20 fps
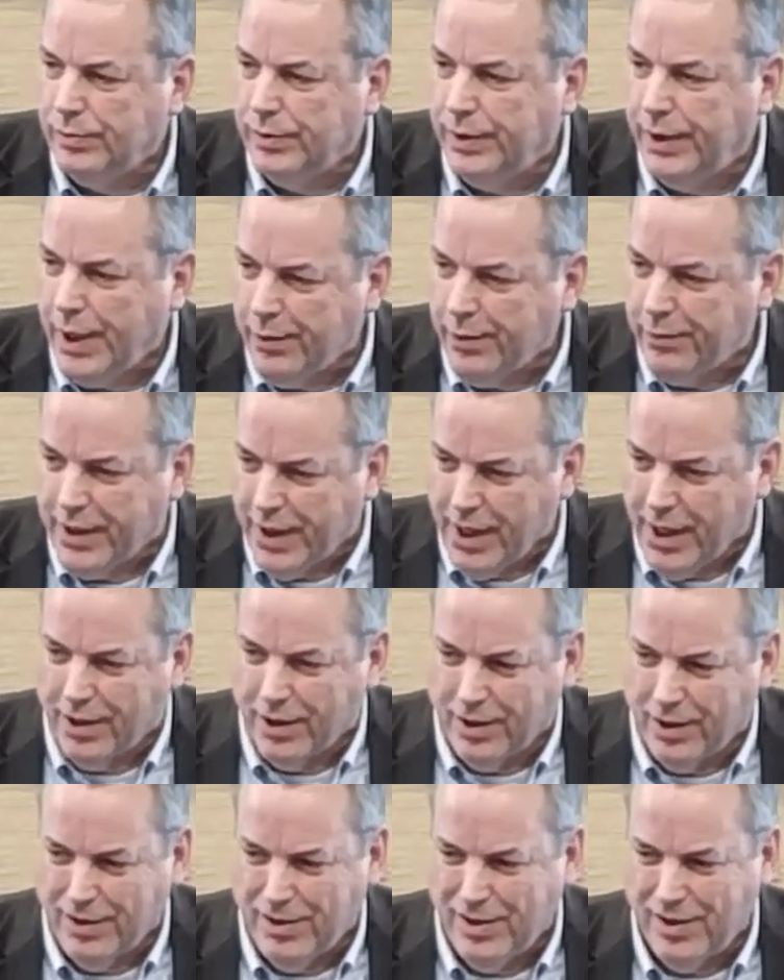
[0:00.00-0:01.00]
They were
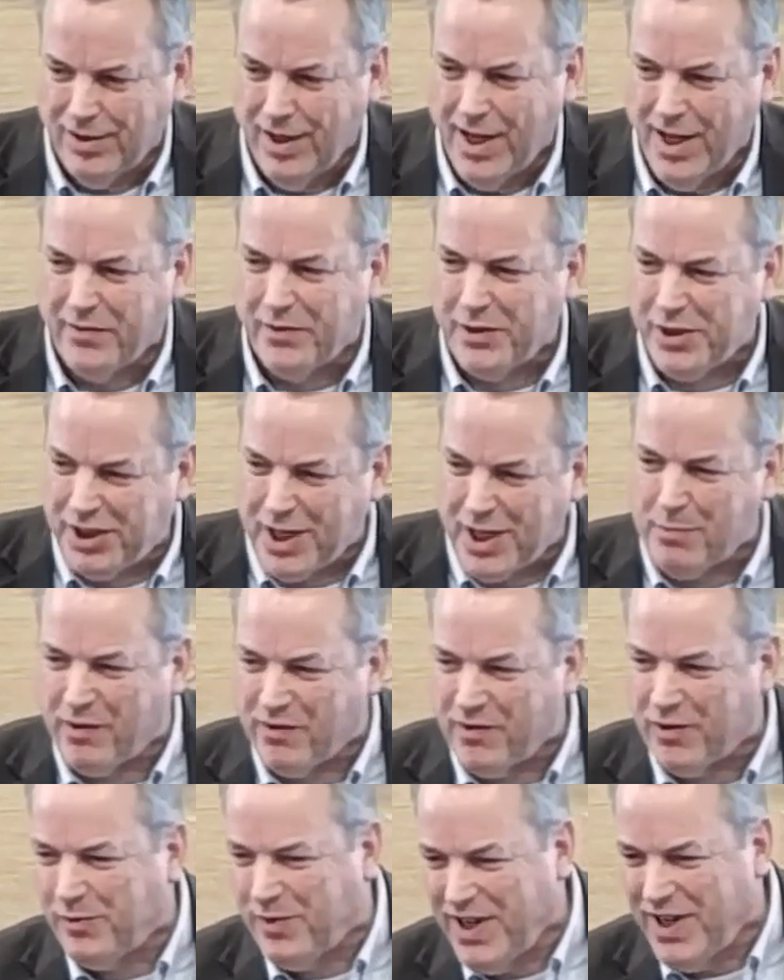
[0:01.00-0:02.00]
there every step
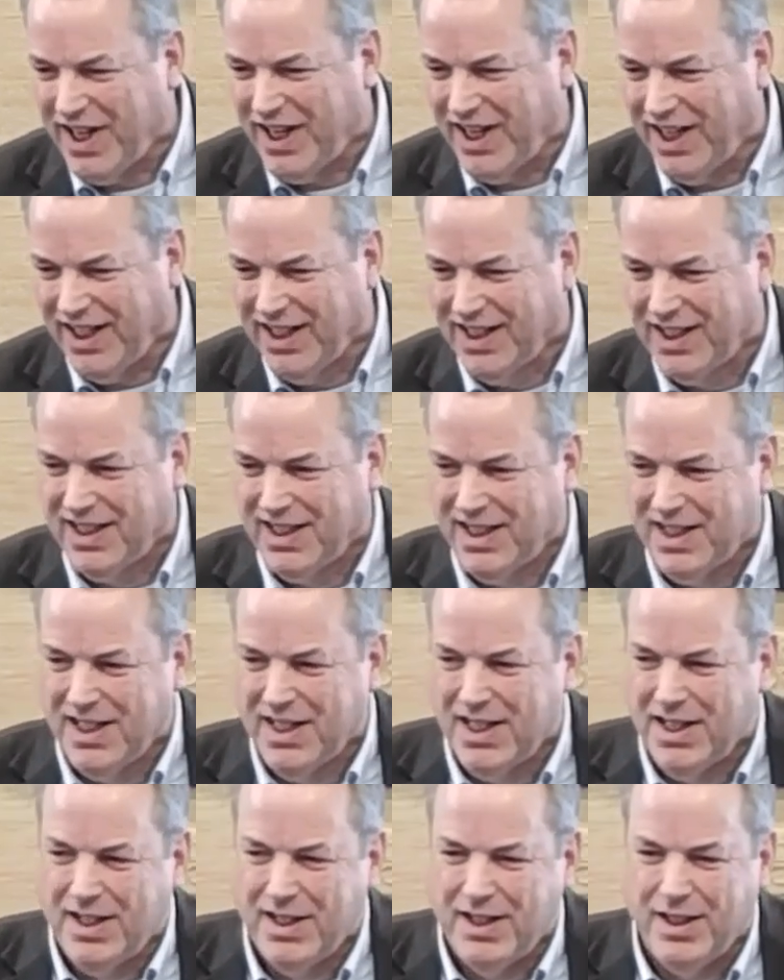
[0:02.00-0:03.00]
of the way.
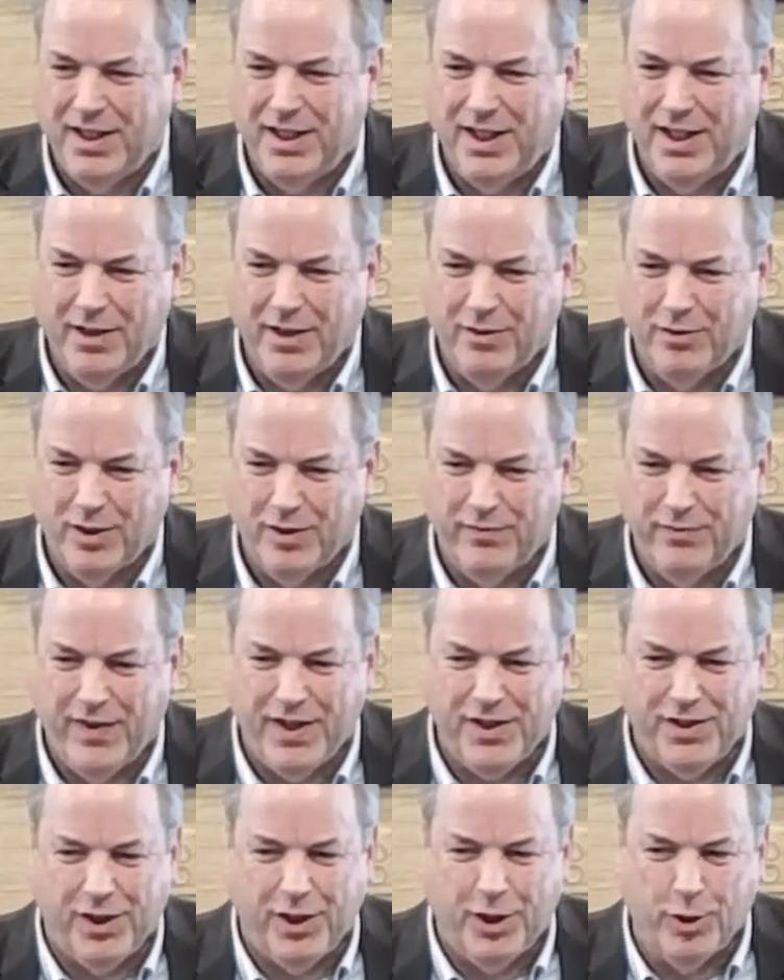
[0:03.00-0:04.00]
They were
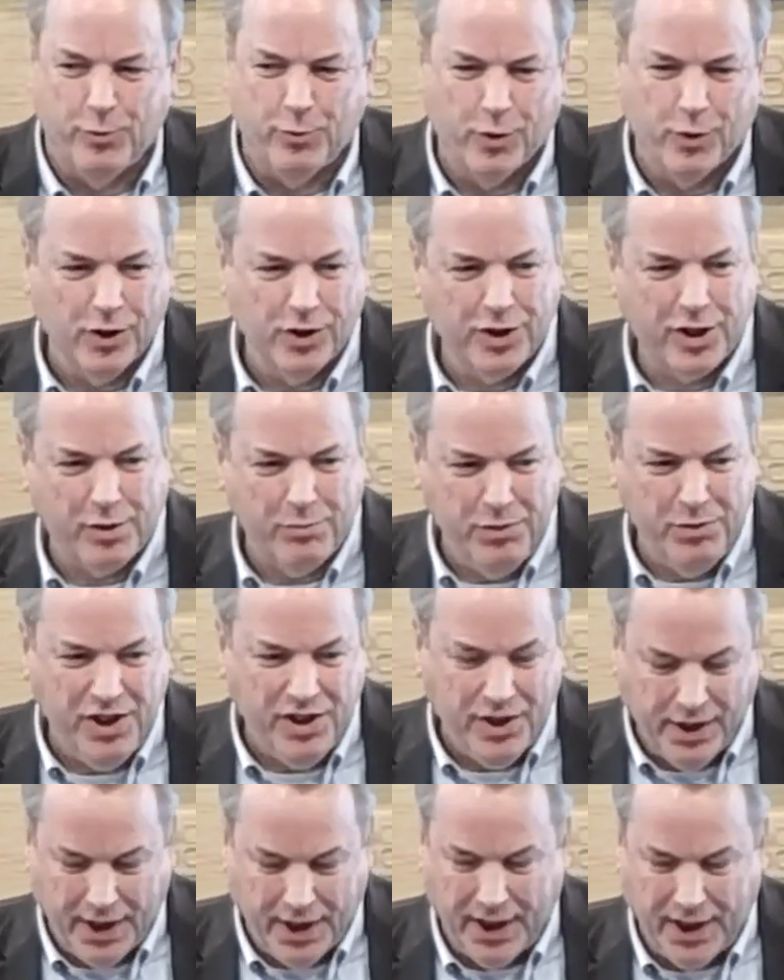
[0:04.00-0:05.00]
invested in world
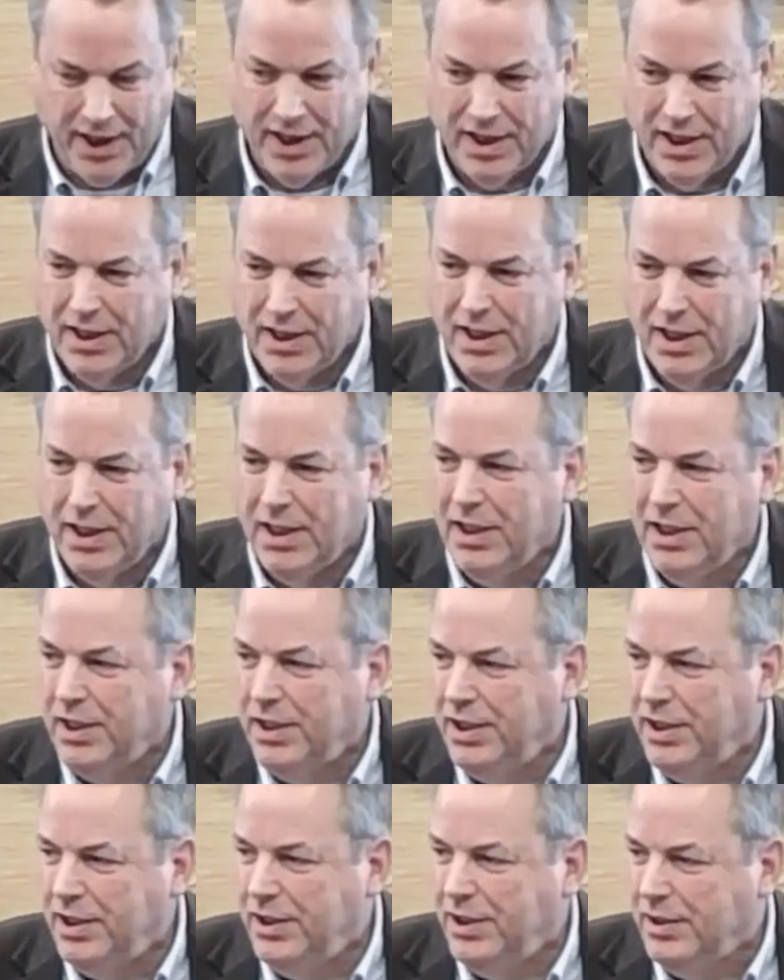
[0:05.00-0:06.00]
community.
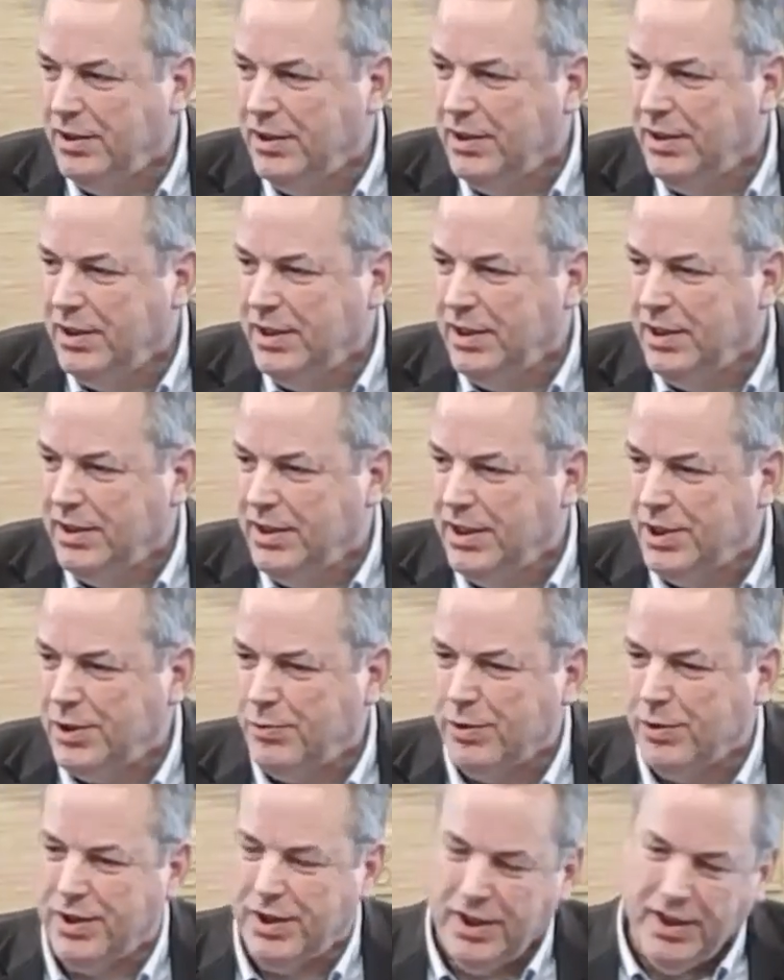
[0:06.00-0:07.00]
This
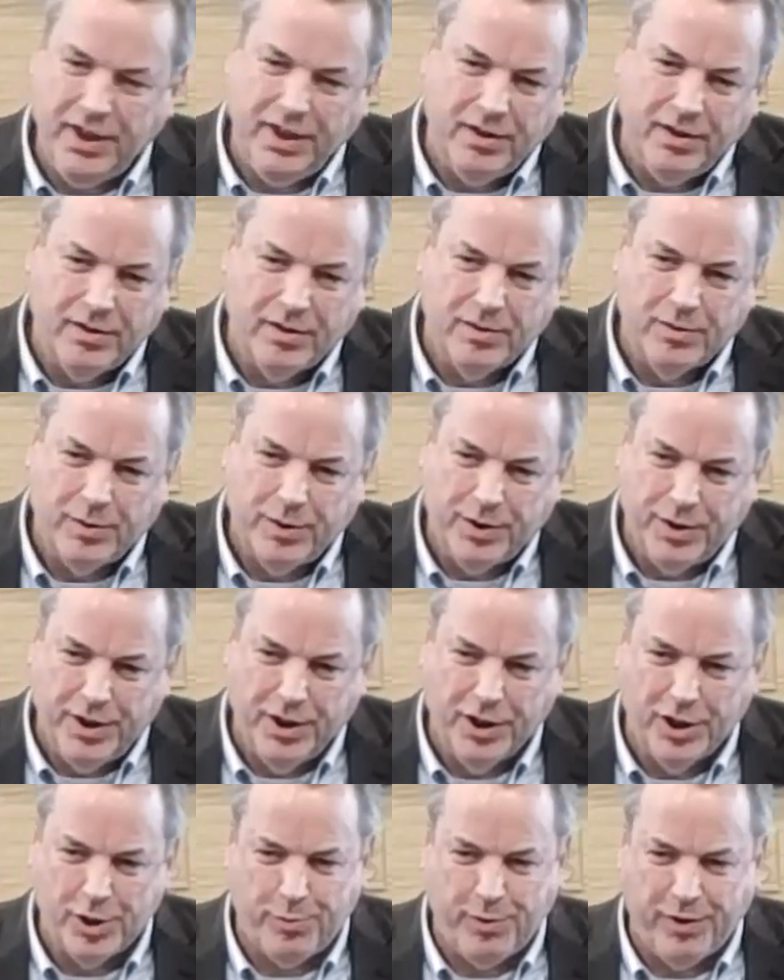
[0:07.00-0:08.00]
was
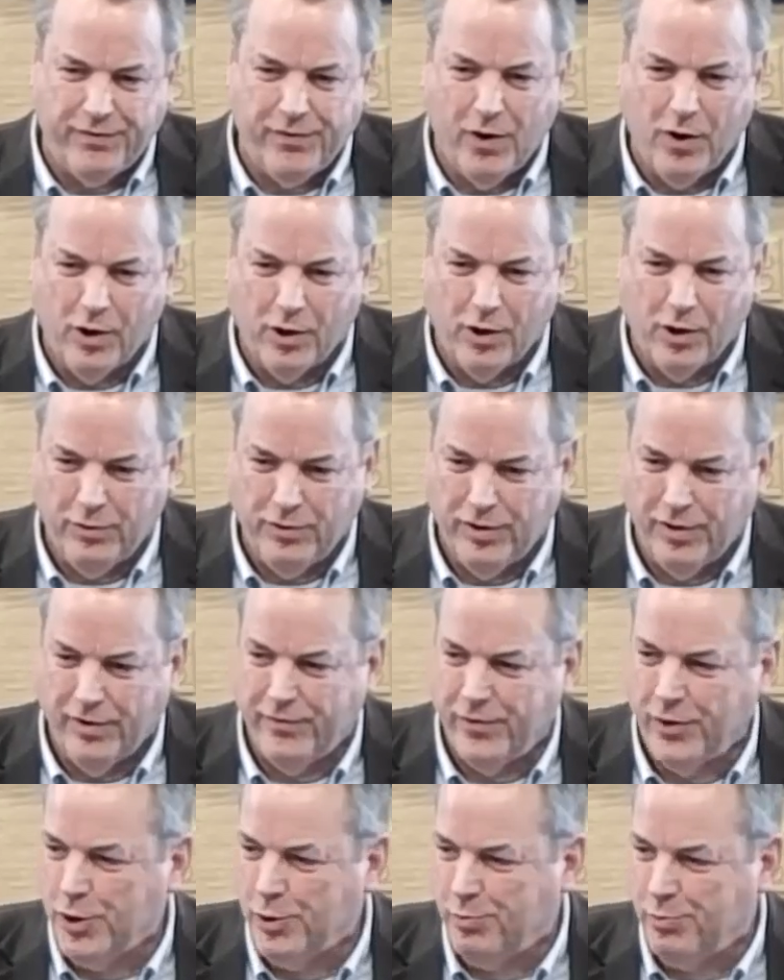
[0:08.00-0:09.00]
years before the
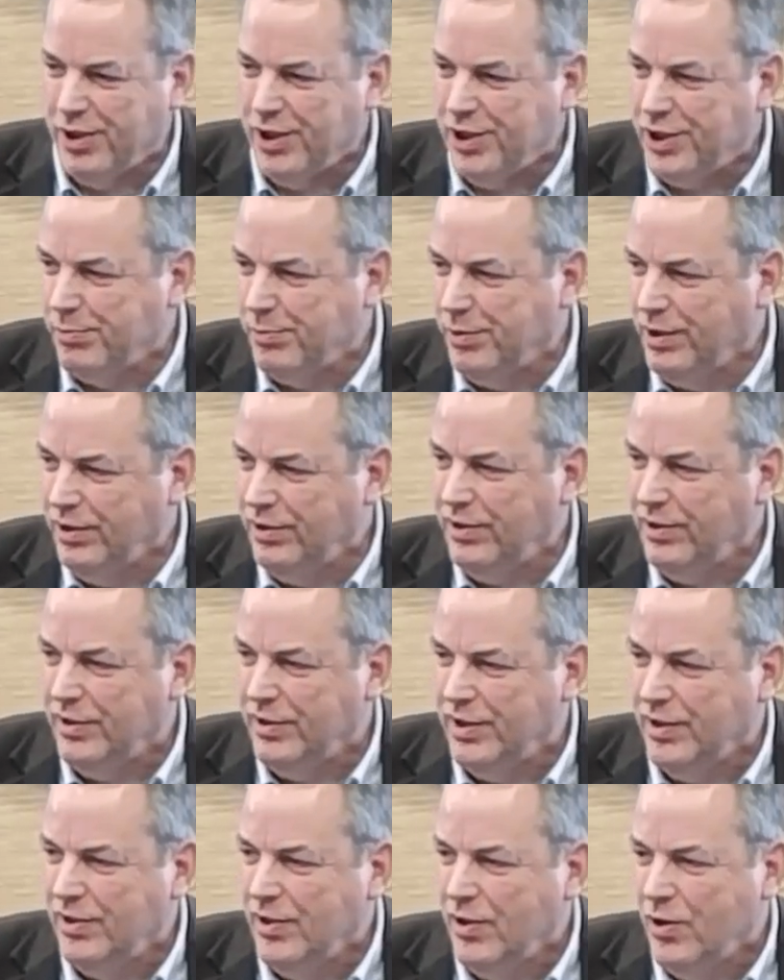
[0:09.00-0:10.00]
first principle
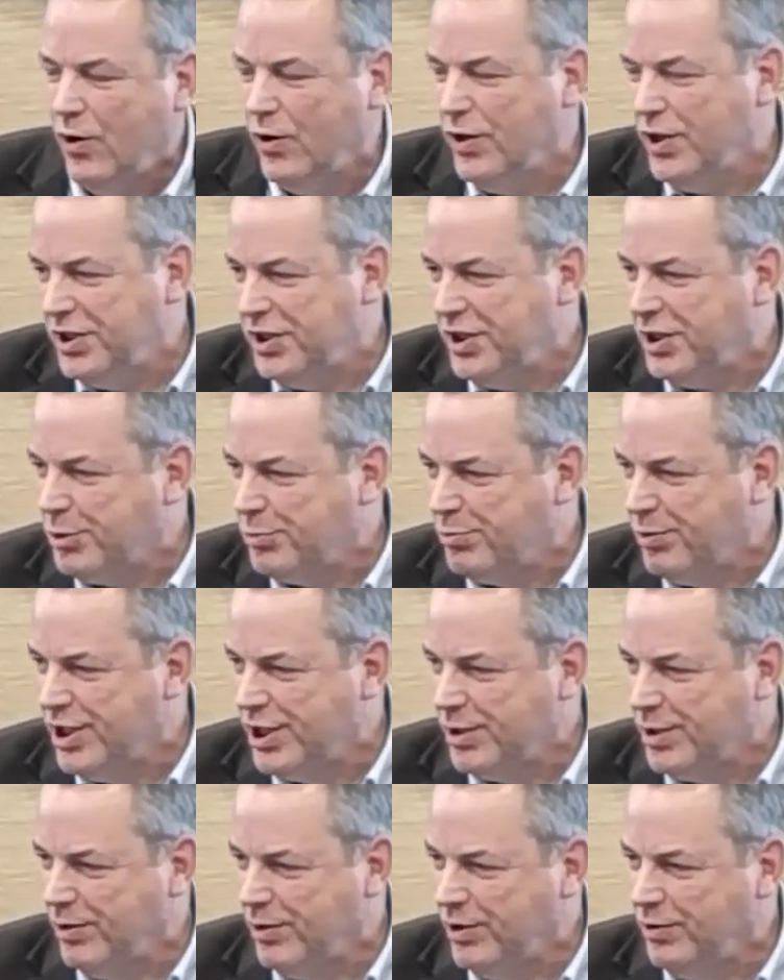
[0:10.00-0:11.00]
or the sixth
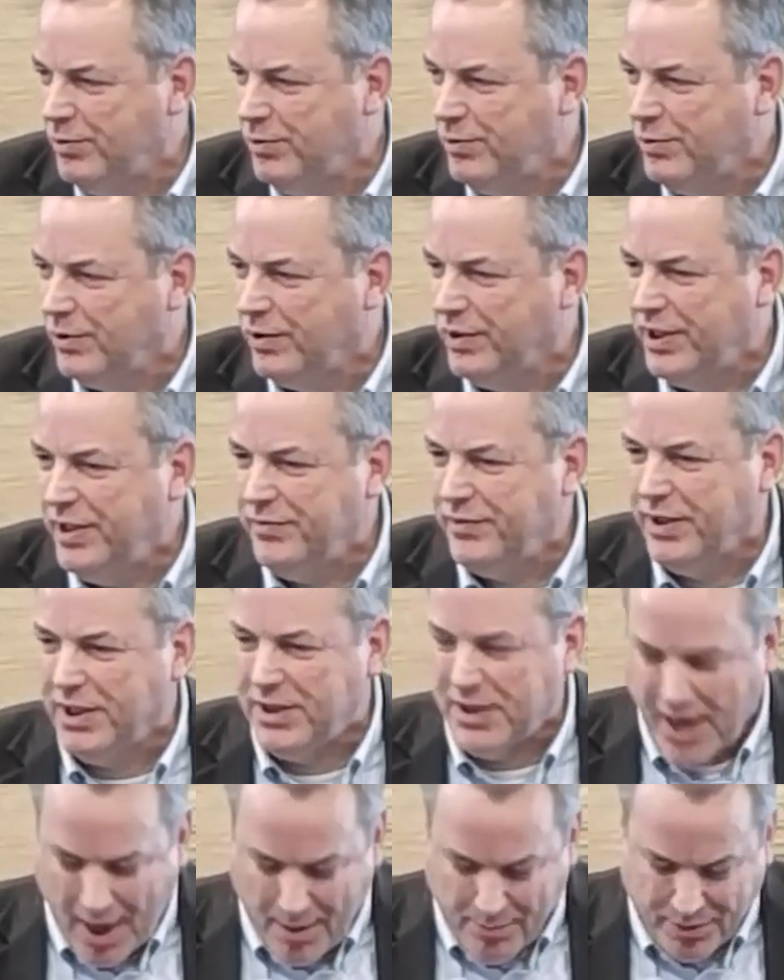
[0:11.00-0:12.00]
principle were even
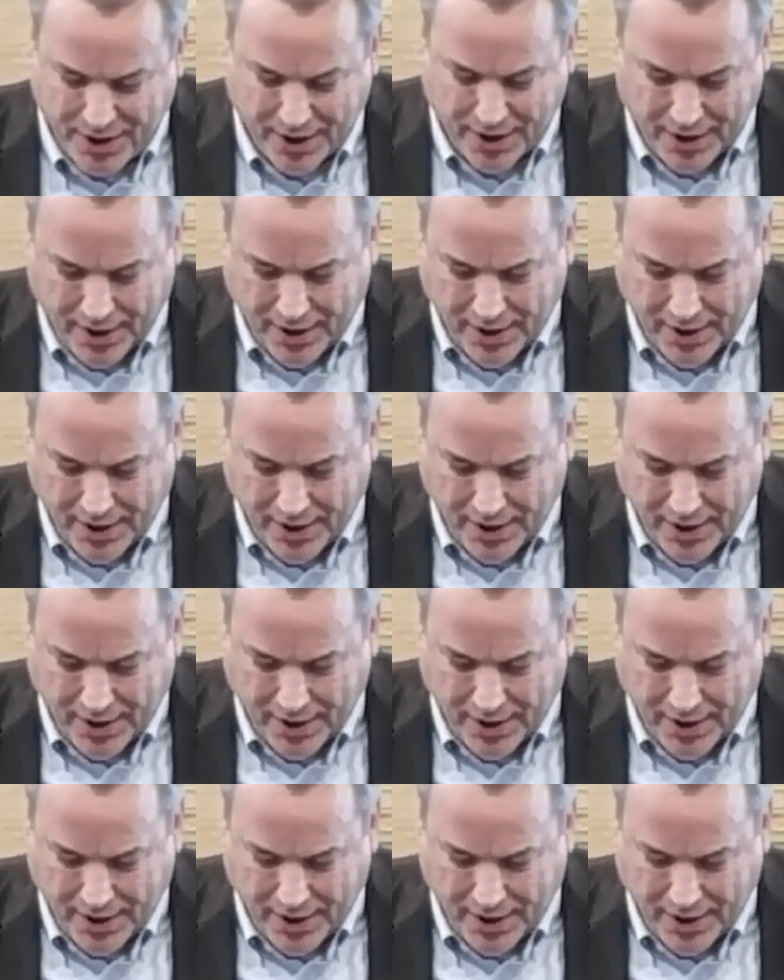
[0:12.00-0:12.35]
adopted.